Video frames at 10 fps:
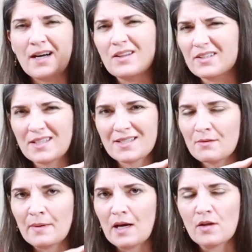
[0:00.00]
And I looked at
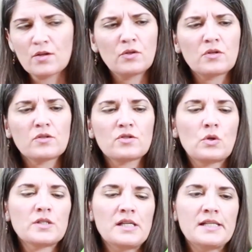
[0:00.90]
some of my other local
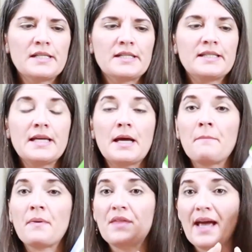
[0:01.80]
stores and didn't see
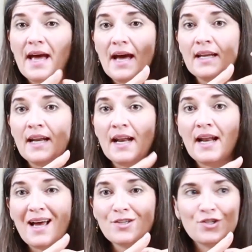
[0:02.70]
it, but they had it at
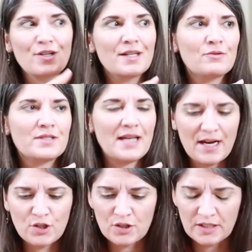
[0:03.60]
Azure, and it was
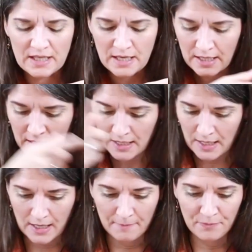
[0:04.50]
actually,
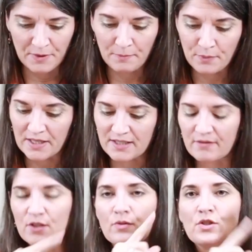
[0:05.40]
the price
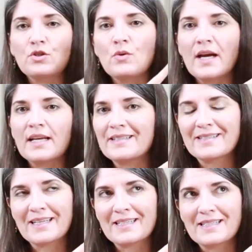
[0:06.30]
of this was
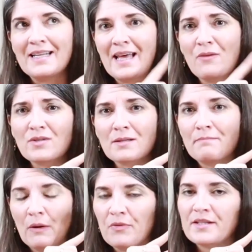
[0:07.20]
$286, and that was
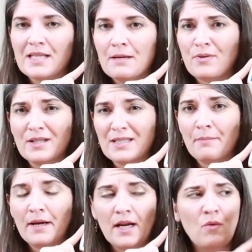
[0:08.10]
about the same price I
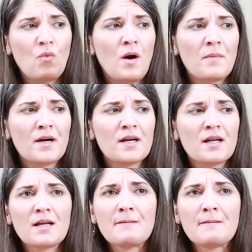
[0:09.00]
paid at Walmart.